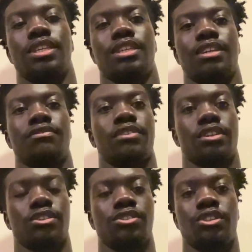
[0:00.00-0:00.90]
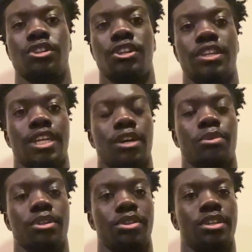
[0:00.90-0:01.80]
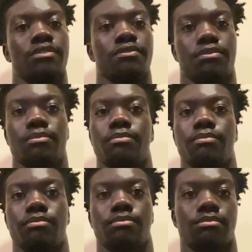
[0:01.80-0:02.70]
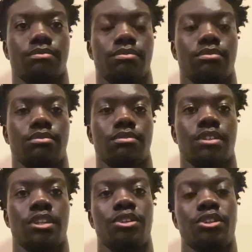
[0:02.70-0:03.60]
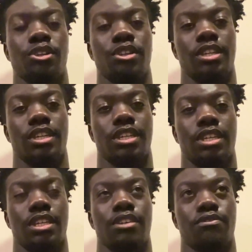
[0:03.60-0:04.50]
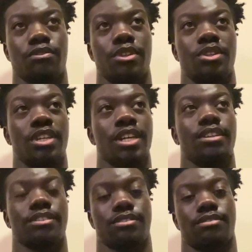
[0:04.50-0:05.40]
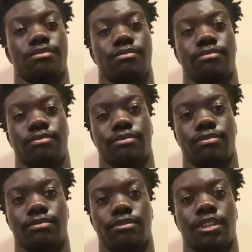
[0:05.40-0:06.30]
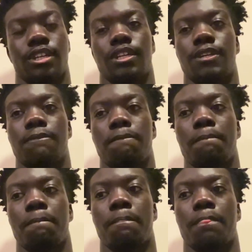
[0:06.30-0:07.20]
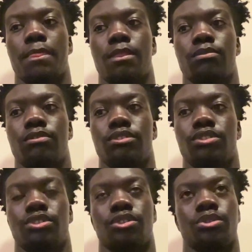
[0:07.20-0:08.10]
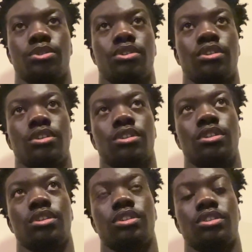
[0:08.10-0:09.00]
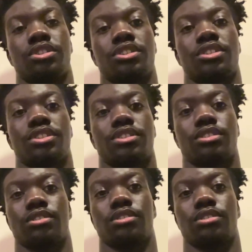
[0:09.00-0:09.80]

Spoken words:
giving, because you can only get when you give, and you can only give when you get, right? So it's